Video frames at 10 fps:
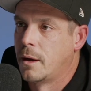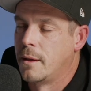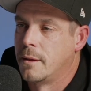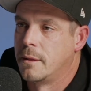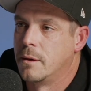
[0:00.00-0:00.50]

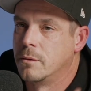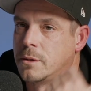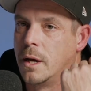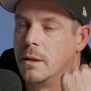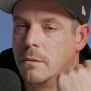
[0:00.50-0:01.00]
and then there was
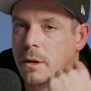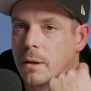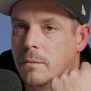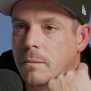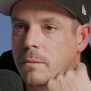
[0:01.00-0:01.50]
the other one
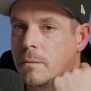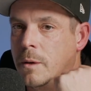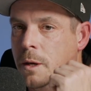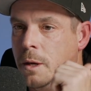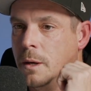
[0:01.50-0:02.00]
up
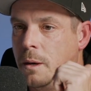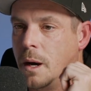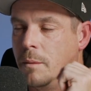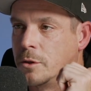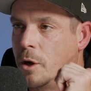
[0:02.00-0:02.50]
it
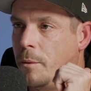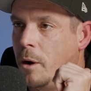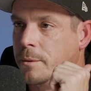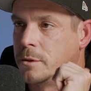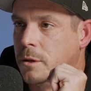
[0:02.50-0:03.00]
was two opposite
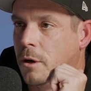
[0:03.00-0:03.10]
opposite, opposite,